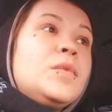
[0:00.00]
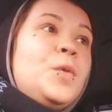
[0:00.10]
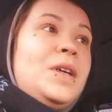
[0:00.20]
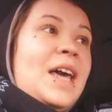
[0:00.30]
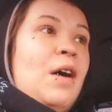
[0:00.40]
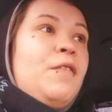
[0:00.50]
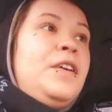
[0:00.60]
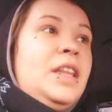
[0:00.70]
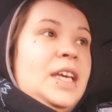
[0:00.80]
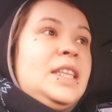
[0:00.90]
without
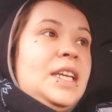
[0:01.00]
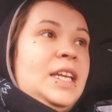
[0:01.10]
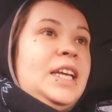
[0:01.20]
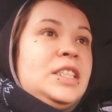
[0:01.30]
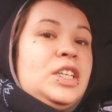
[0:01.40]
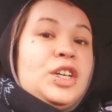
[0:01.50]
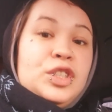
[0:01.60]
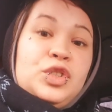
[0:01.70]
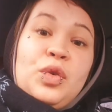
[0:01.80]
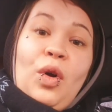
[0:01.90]
feeling the need to
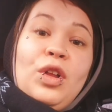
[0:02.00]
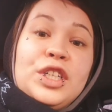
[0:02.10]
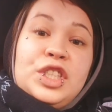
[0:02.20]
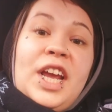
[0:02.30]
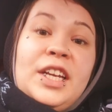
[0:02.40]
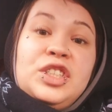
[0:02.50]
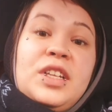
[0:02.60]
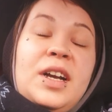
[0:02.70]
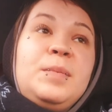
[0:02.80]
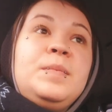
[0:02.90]
control or change
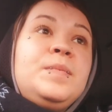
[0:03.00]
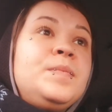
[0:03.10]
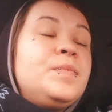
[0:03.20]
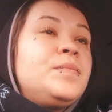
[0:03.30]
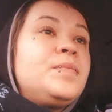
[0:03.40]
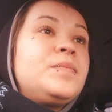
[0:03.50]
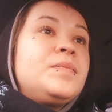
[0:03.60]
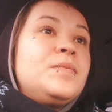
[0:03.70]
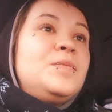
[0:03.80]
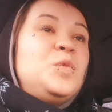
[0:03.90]
them,
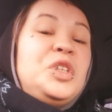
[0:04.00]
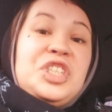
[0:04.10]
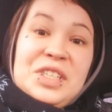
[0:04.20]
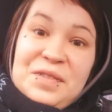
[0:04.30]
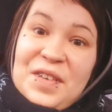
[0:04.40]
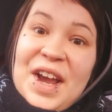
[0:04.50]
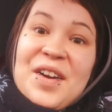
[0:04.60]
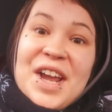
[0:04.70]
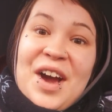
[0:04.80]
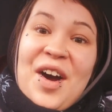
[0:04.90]
which is
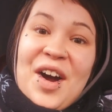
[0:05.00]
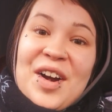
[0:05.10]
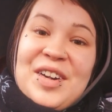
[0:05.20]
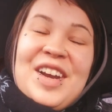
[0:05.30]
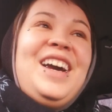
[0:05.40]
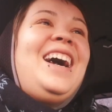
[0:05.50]
very hard.